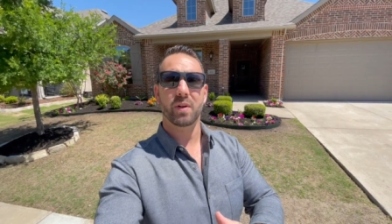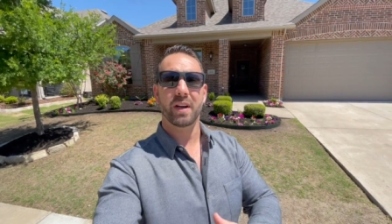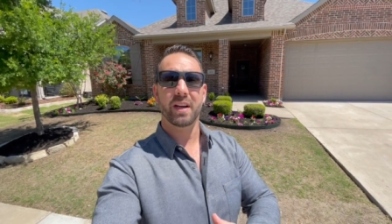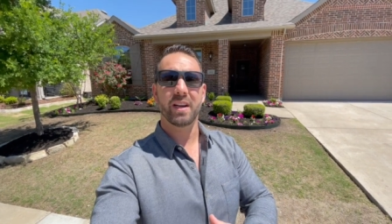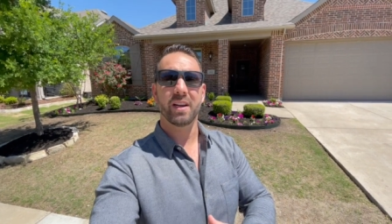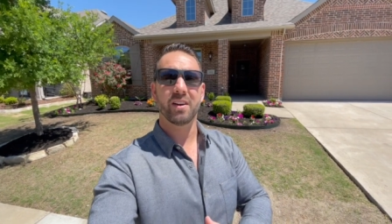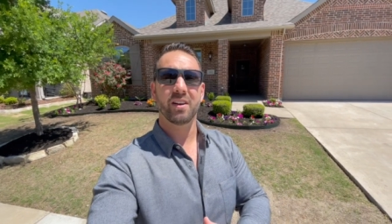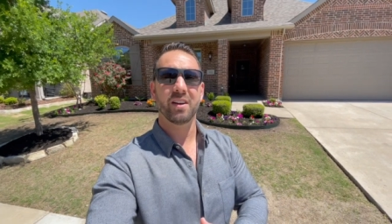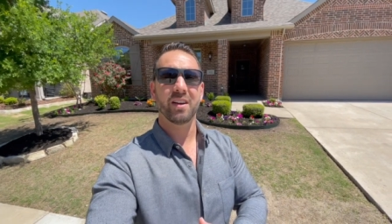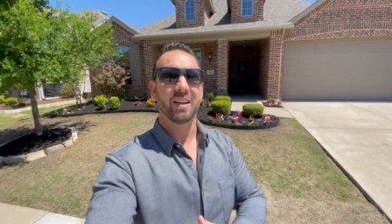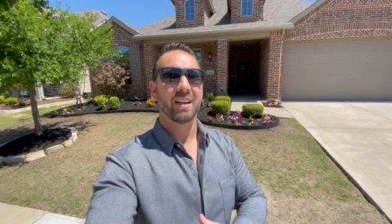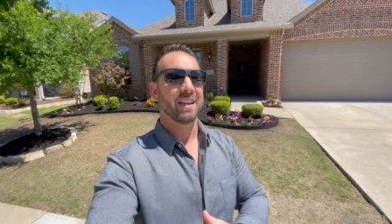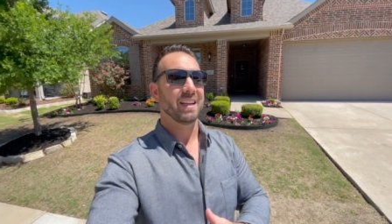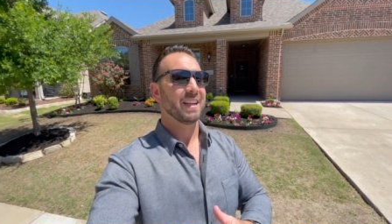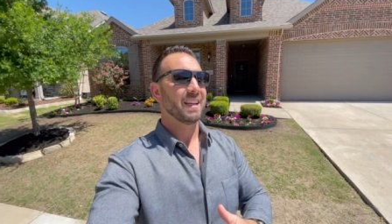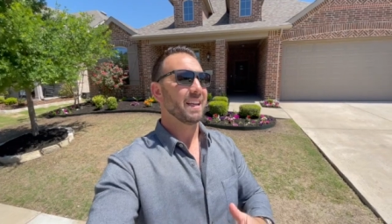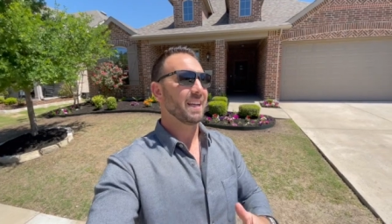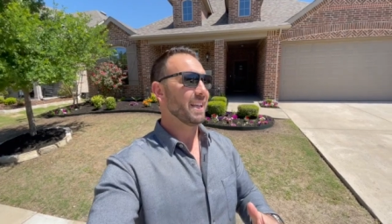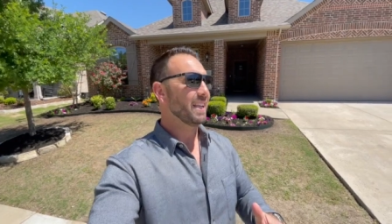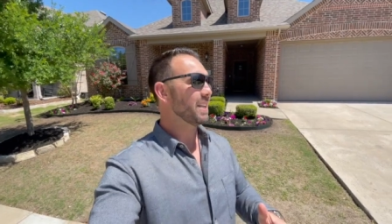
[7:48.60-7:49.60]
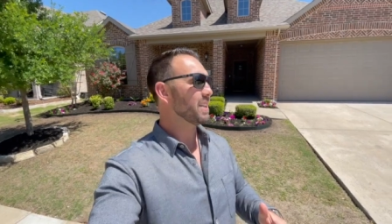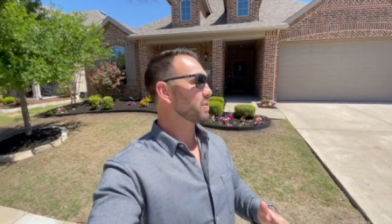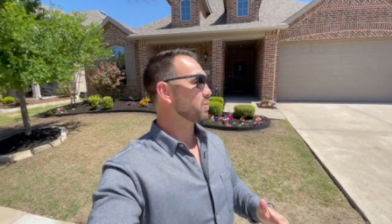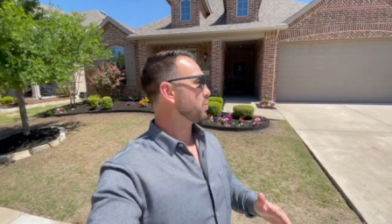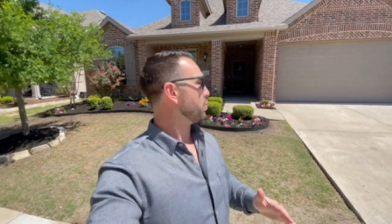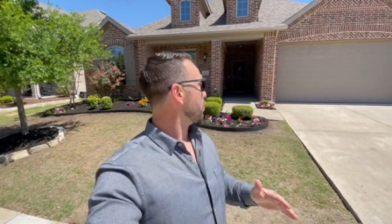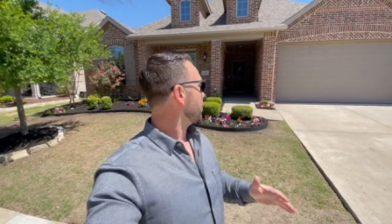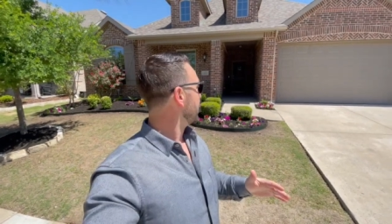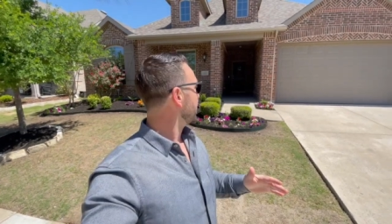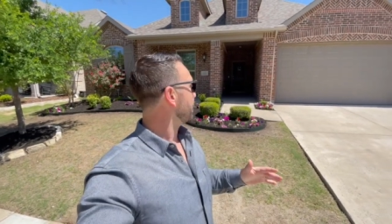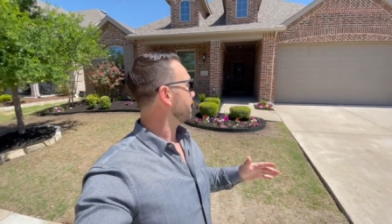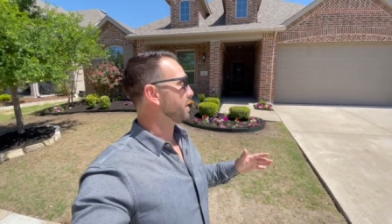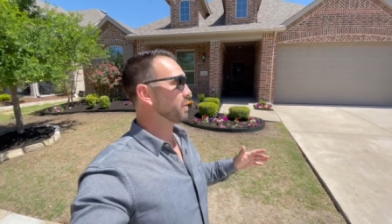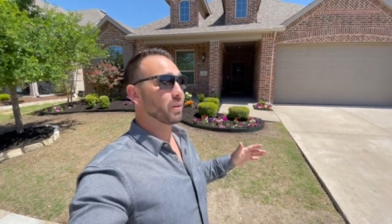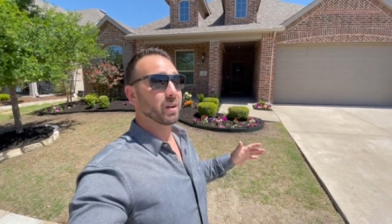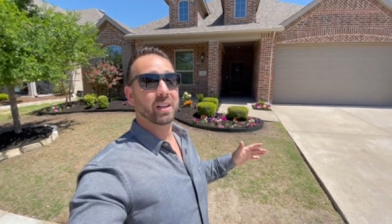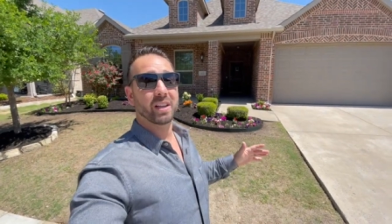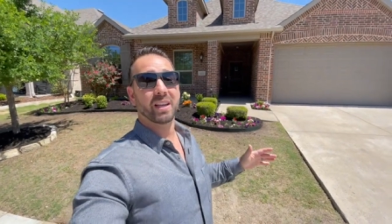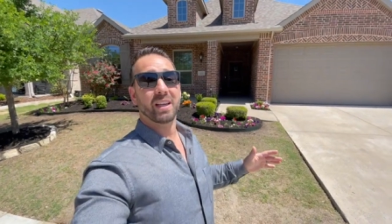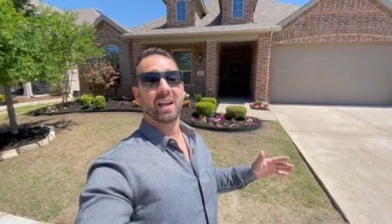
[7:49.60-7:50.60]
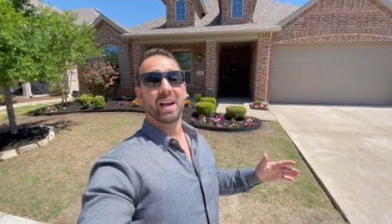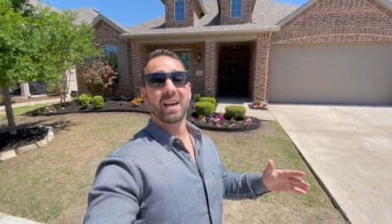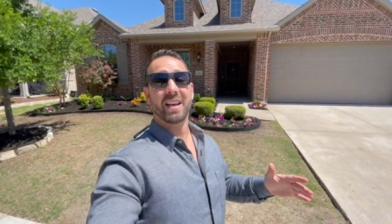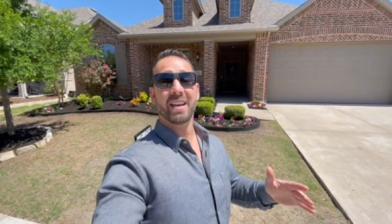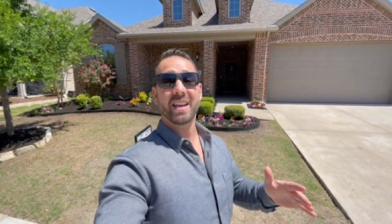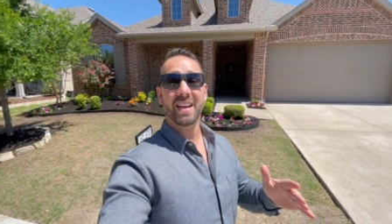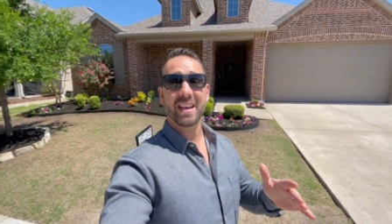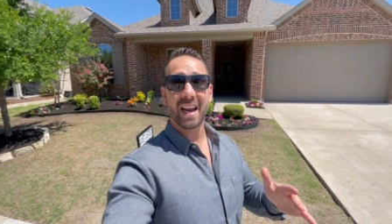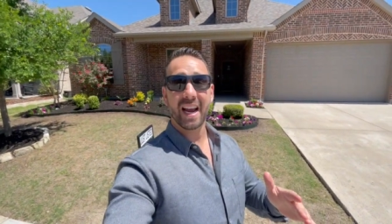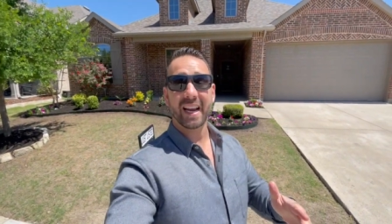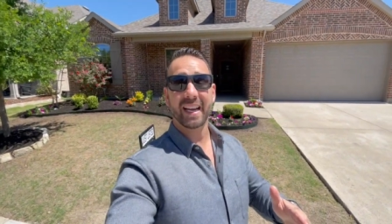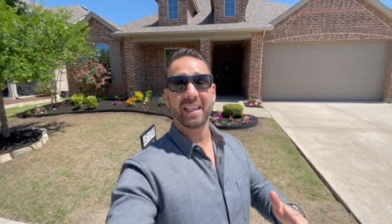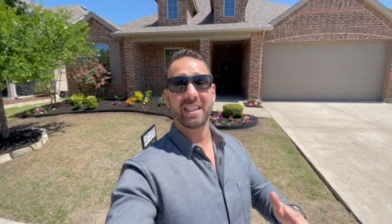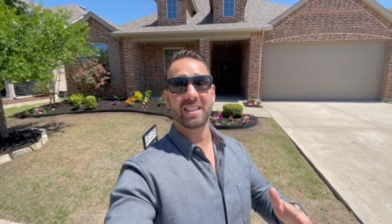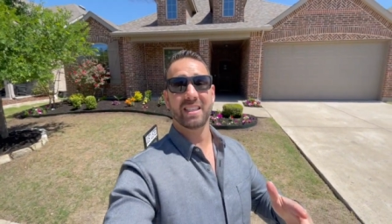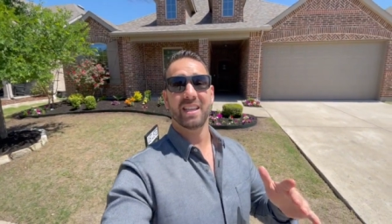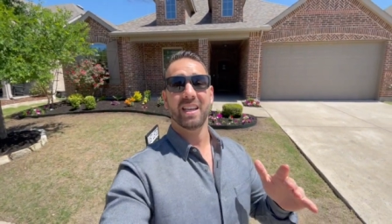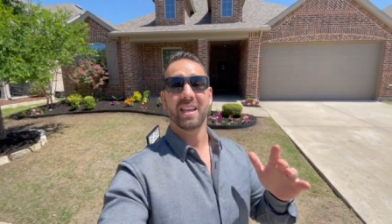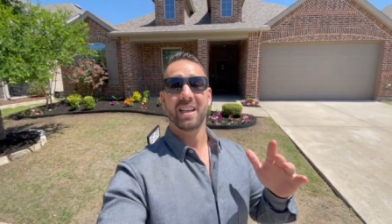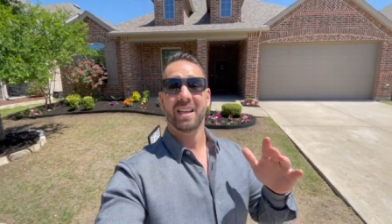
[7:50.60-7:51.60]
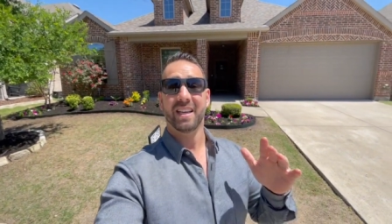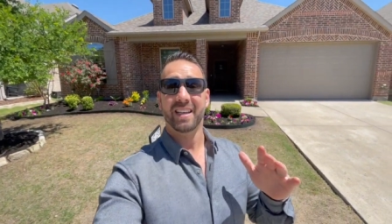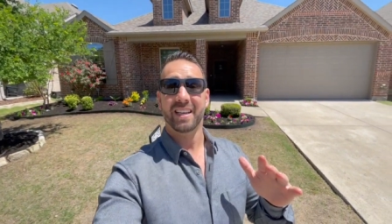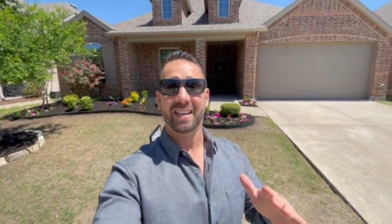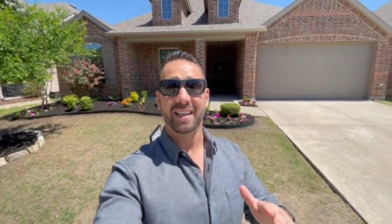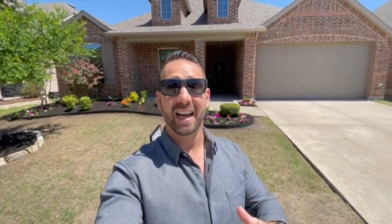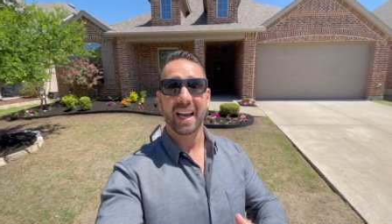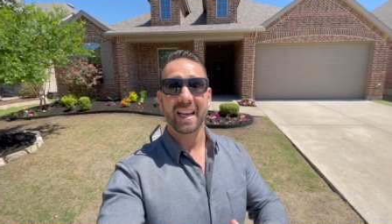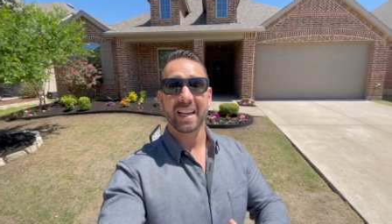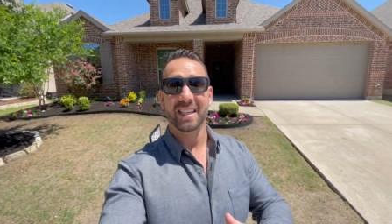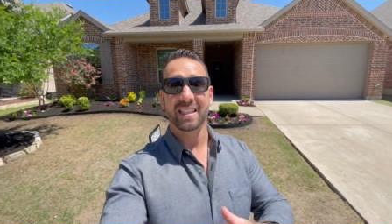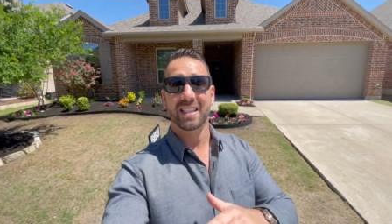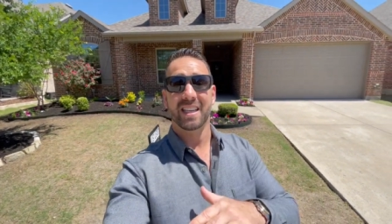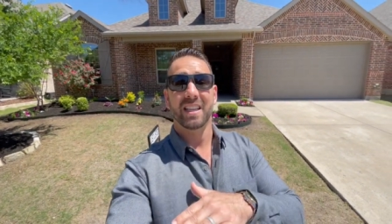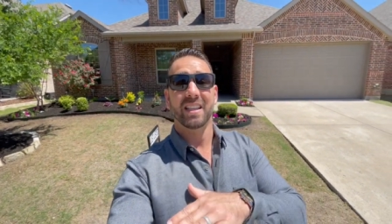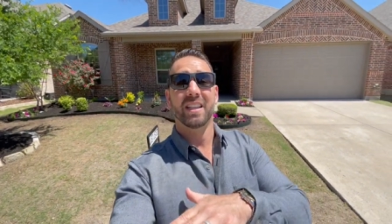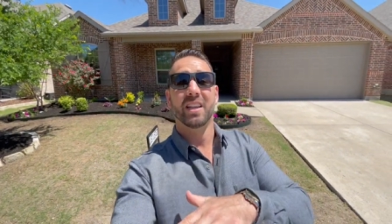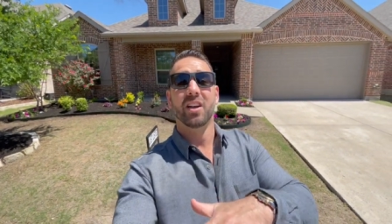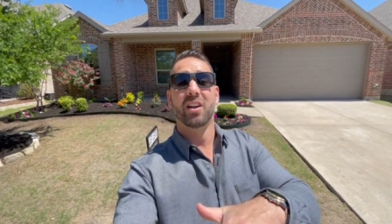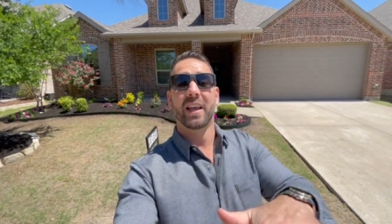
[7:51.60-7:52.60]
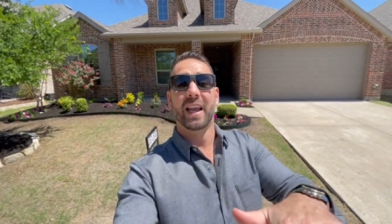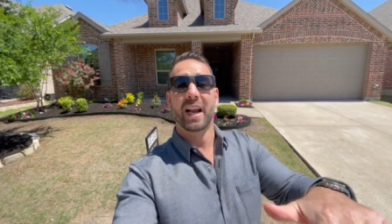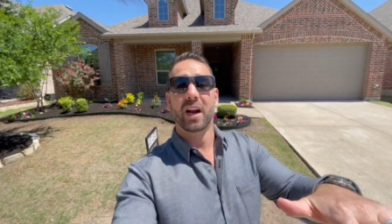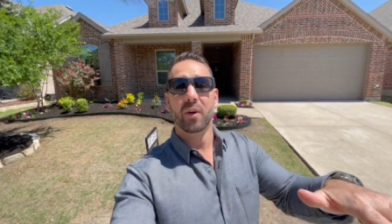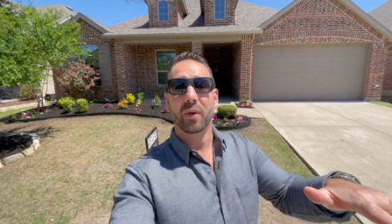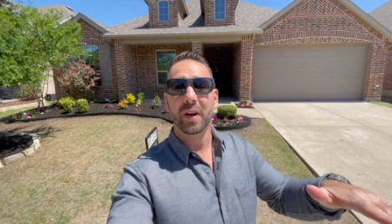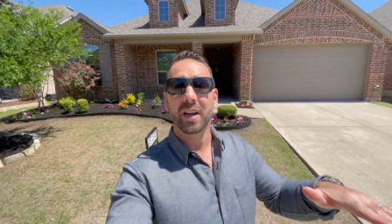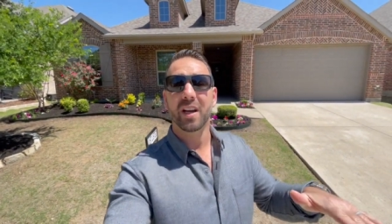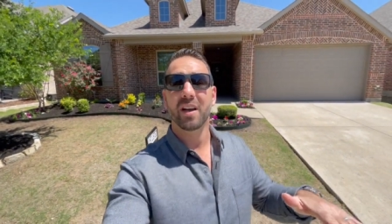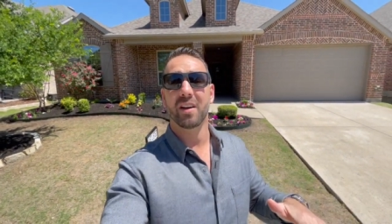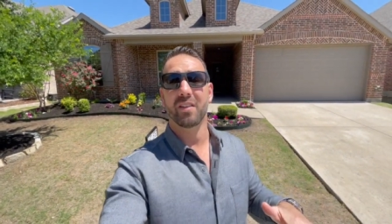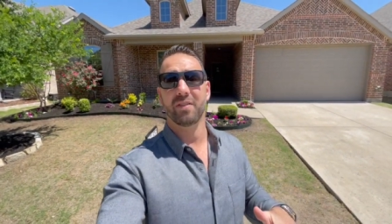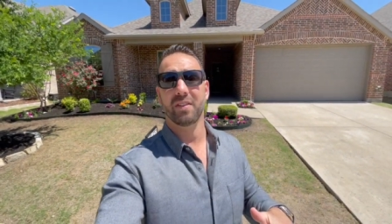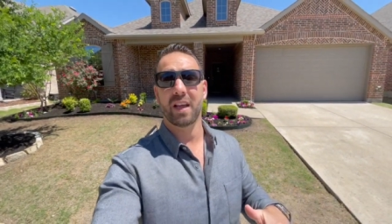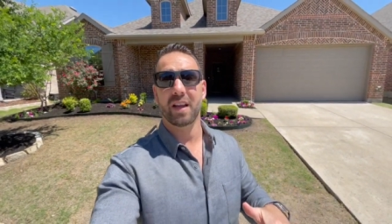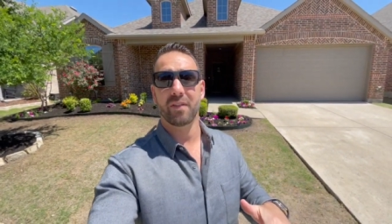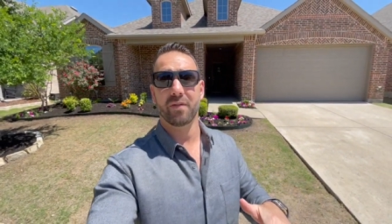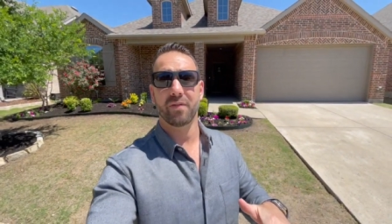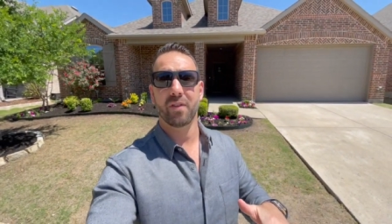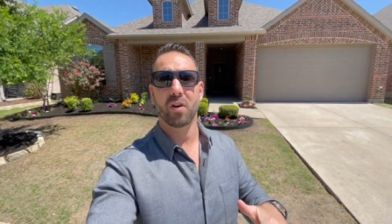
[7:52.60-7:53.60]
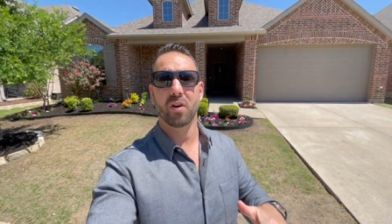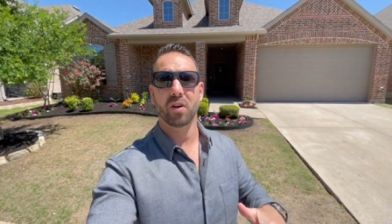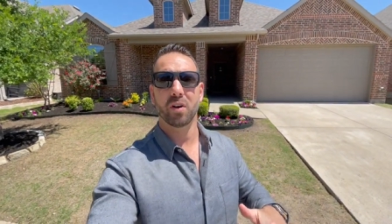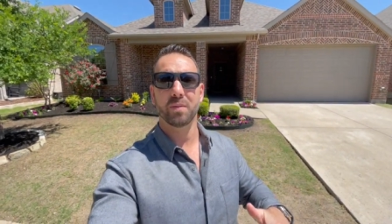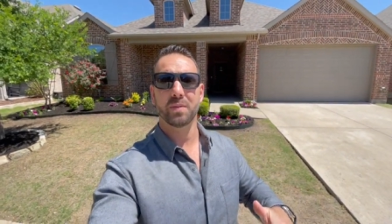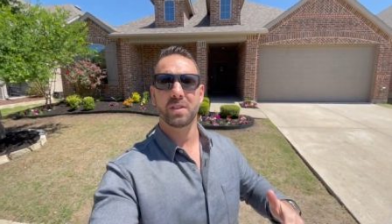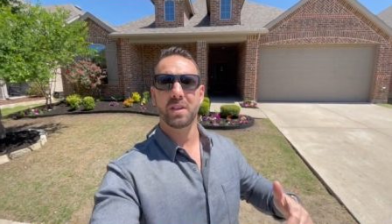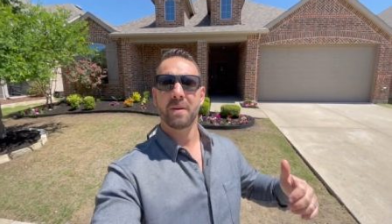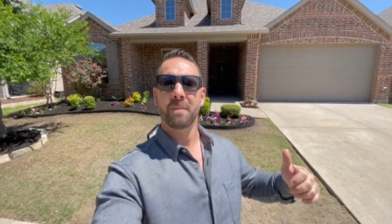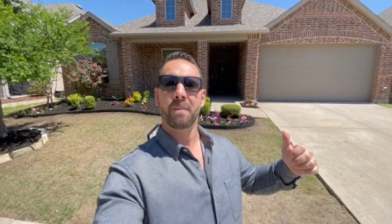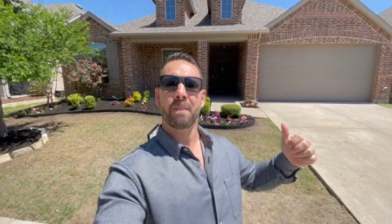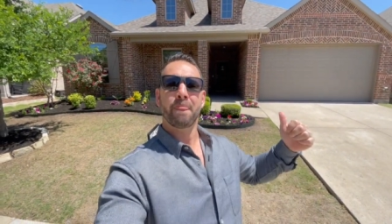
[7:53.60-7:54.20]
right here, it is really a nice little area of Light Farms.